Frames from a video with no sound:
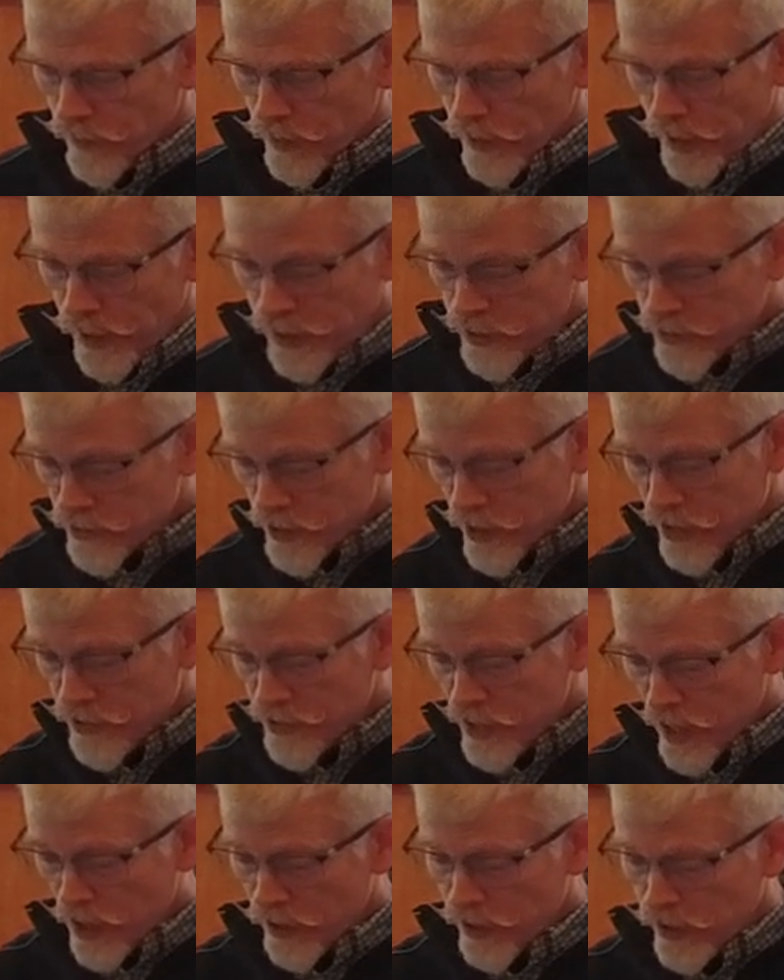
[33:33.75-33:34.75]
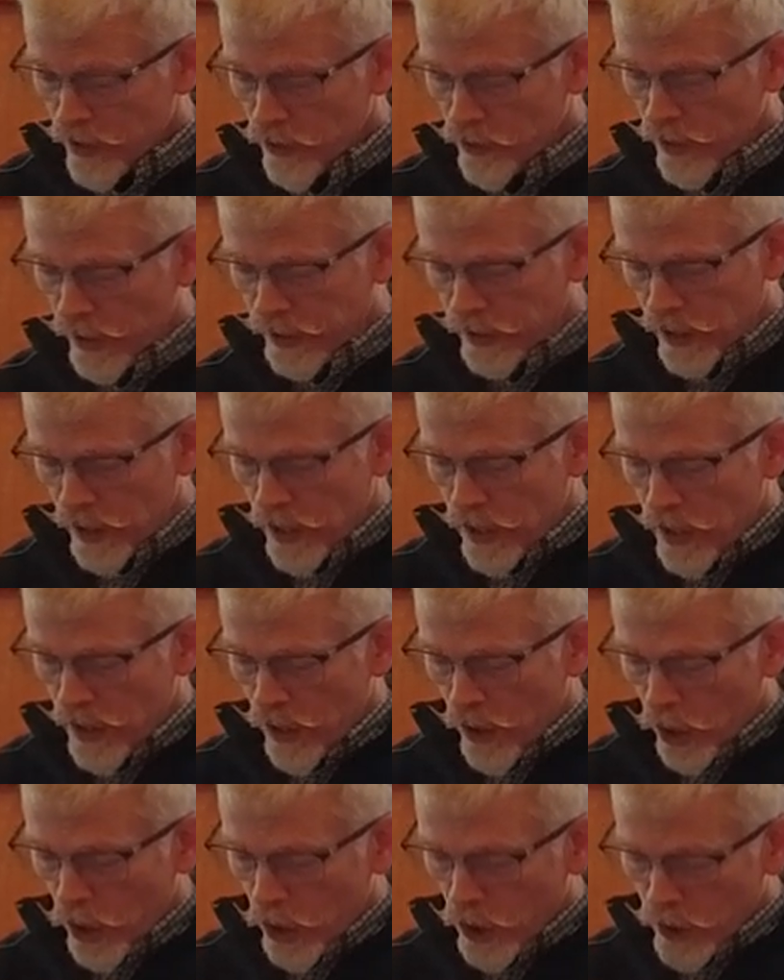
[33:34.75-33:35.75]
He says there, you know, like
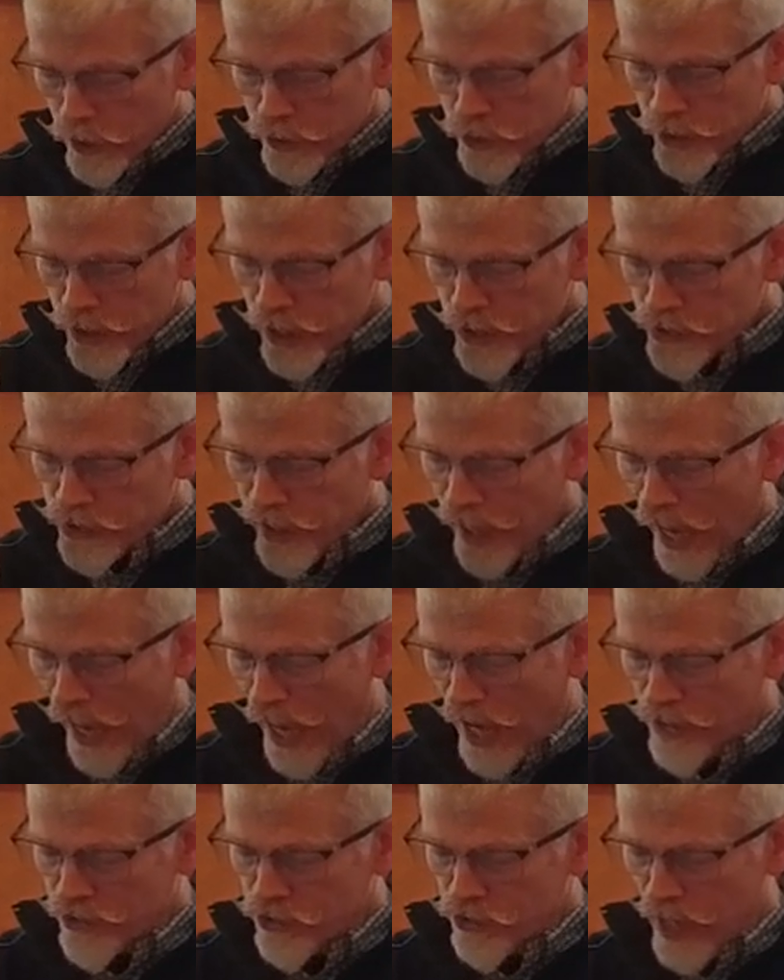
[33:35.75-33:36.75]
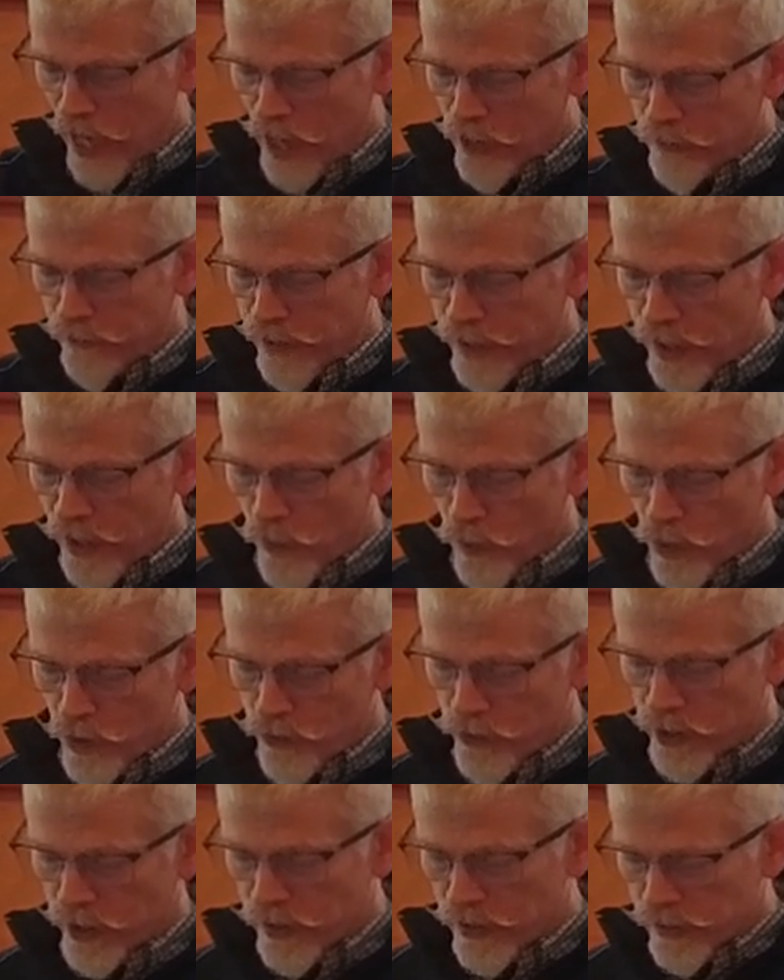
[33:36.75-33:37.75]
her, she's cast down, many
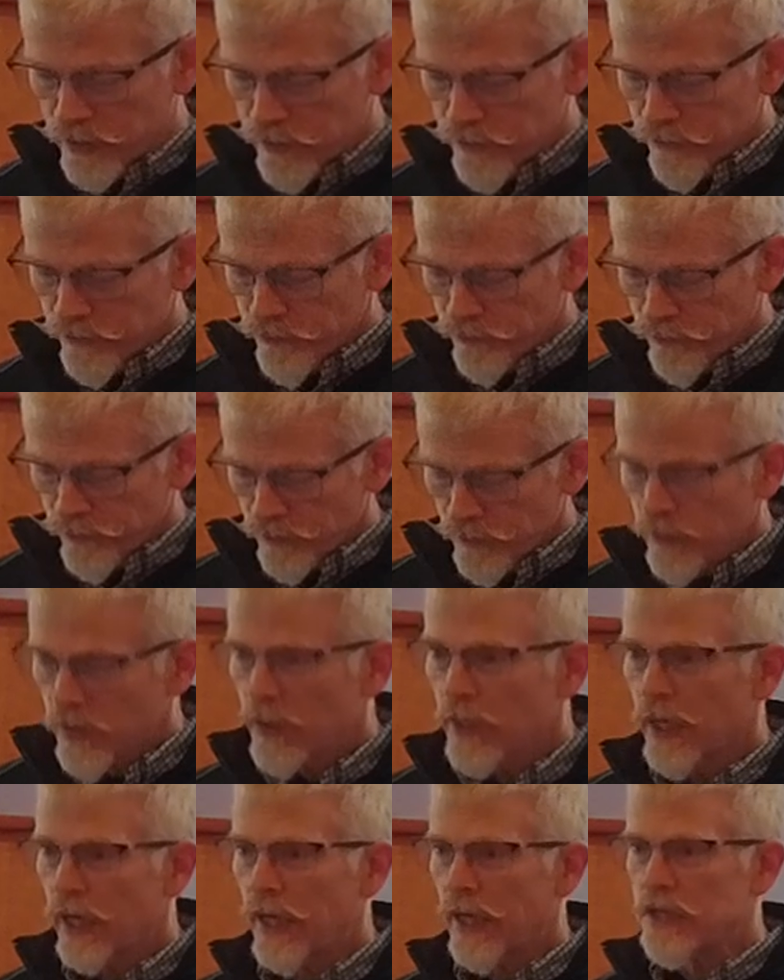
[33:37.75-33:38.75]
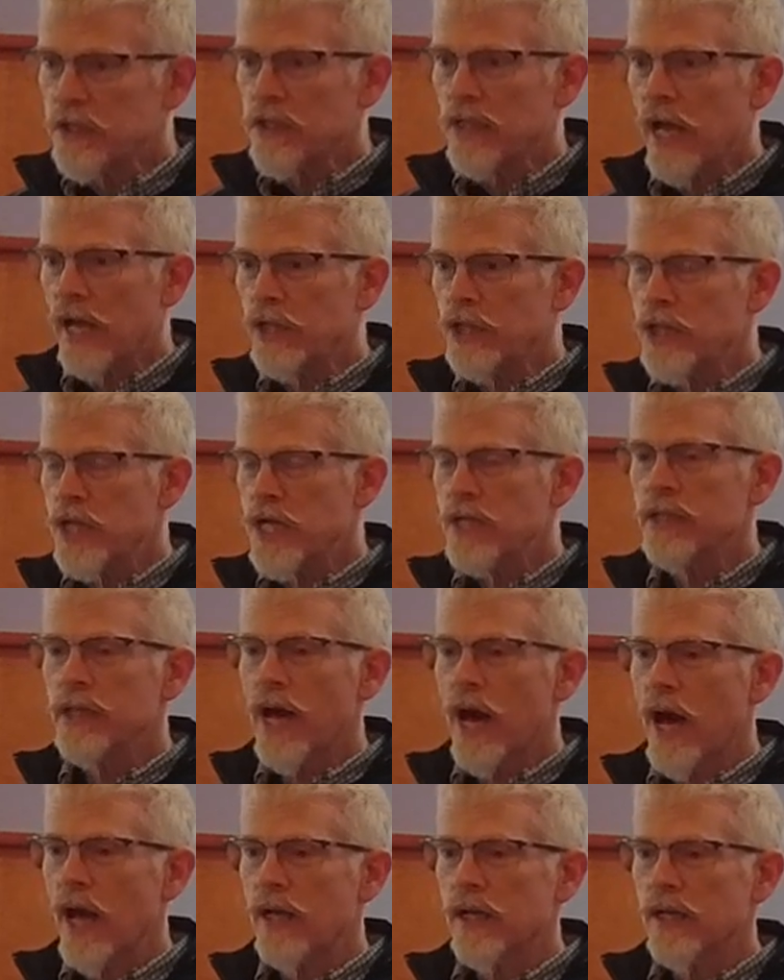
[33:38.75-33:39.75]
wounded. It's like she's
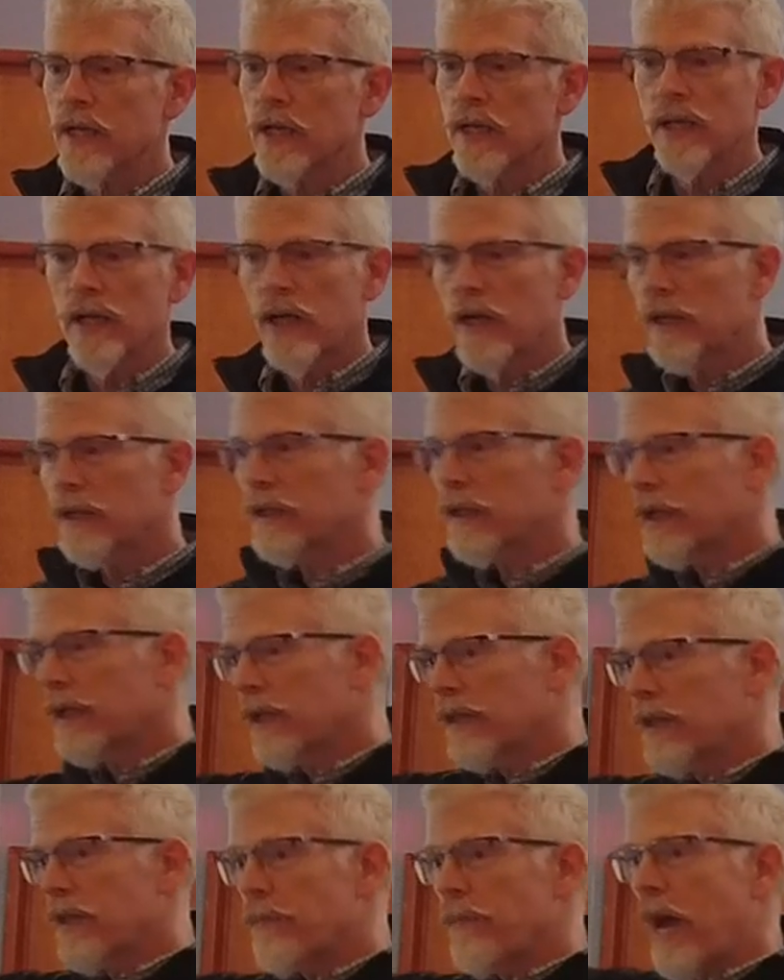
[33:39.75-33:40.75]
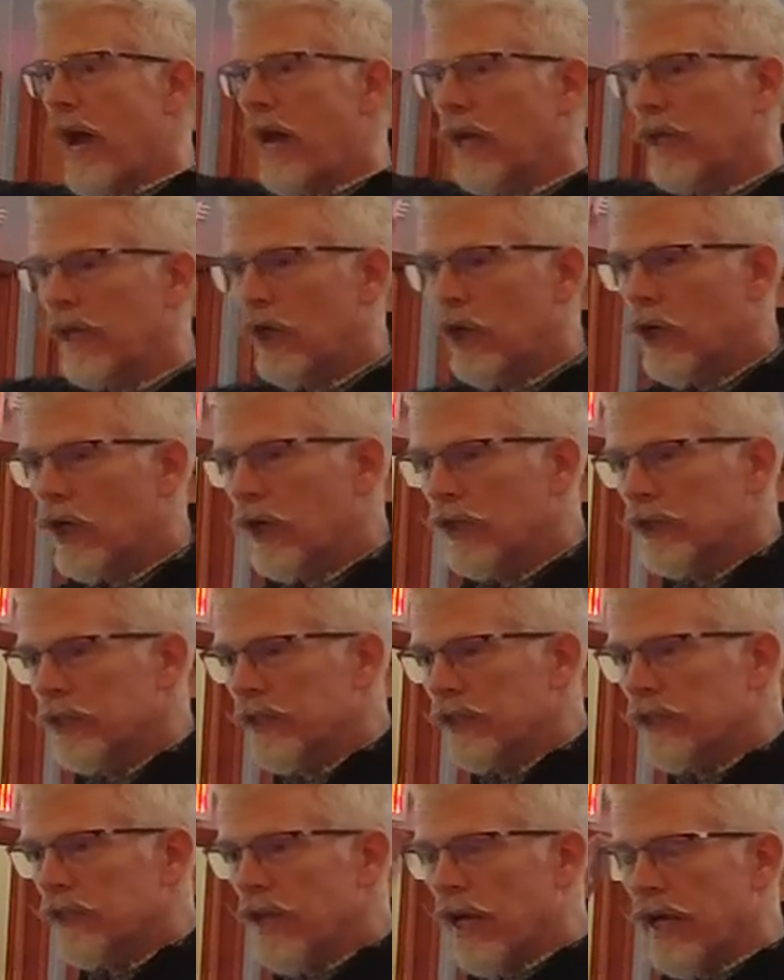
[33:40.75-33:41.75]
got the backyard.
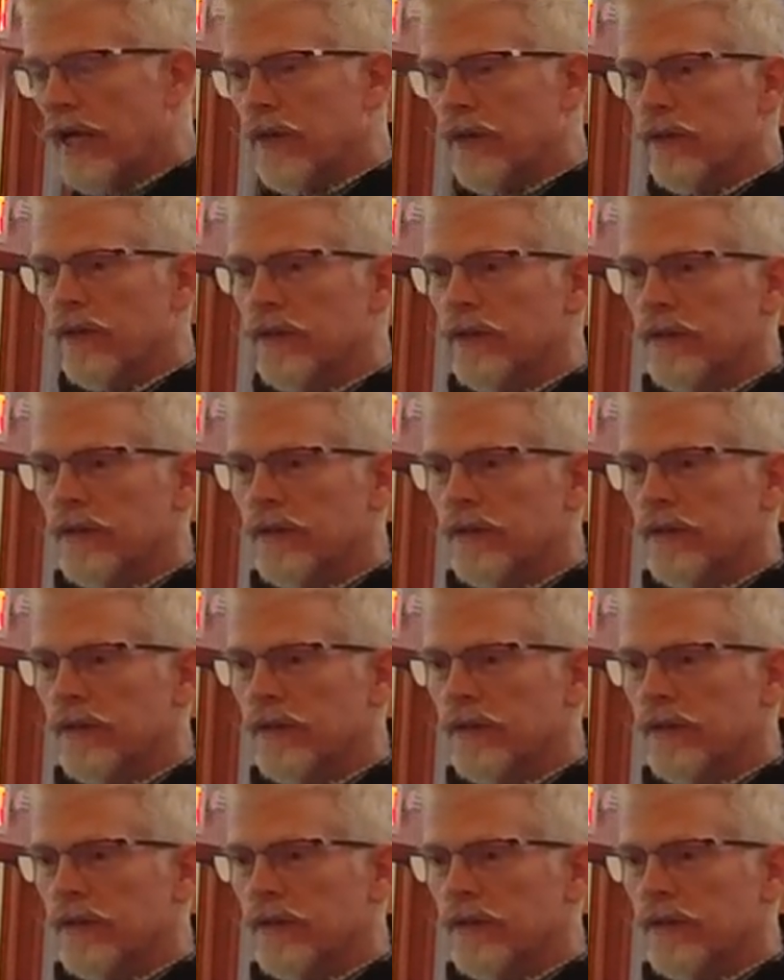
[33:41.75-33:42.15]
She's like